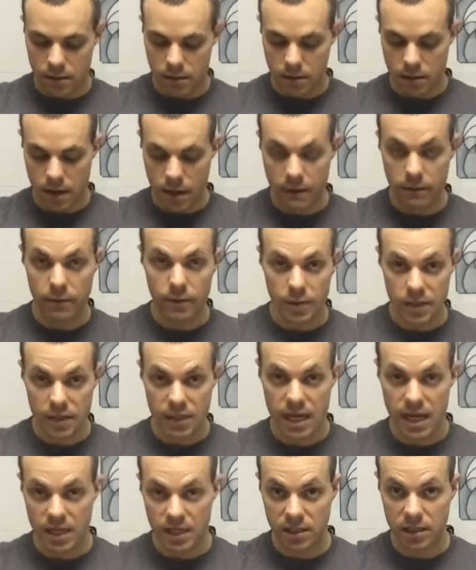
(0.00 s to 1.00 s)
Everyone, this
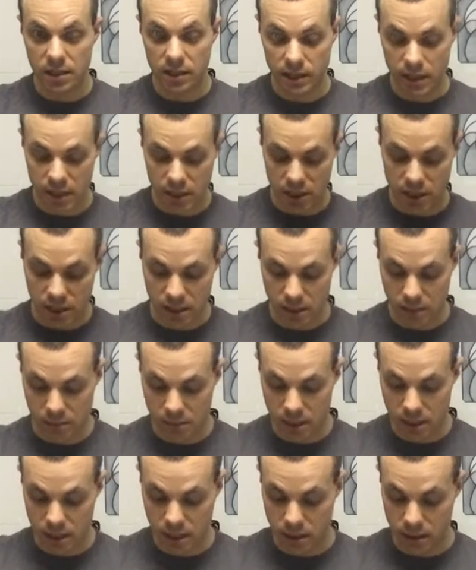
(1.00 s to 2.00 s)
tastes delicious, I'm
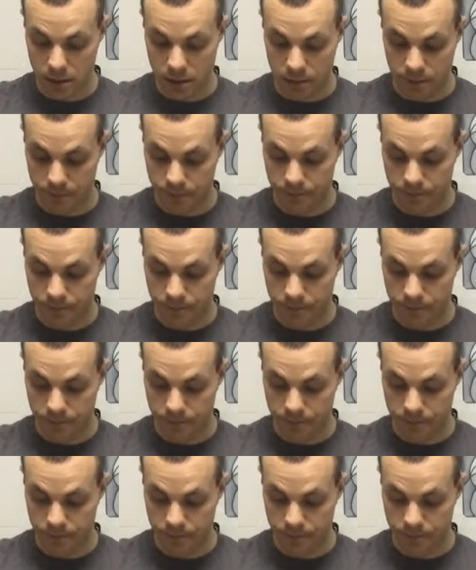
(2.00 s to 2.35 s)
telling you.